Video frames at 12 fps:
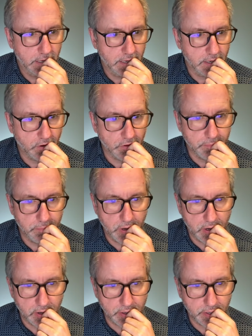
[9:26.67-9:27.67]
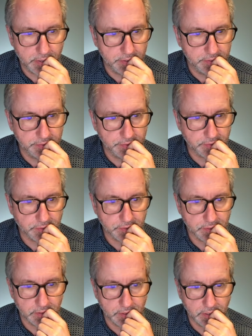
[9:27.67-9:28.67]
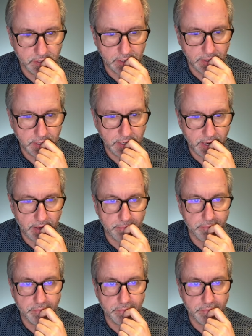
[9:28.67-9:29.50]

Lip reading: Got the markers. Yeah.